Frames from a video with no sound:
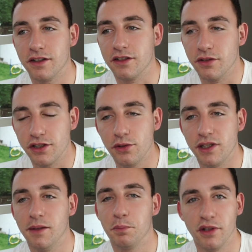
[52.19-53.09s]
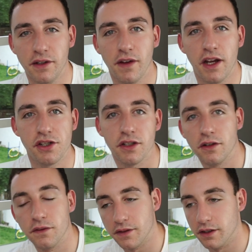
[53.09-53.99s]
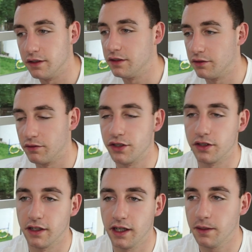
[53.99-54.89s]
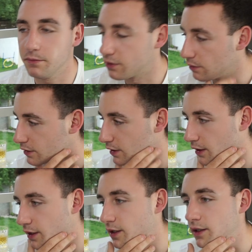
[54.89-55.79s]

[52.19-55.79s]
So it's usually an abbreviation of the original name. So it's like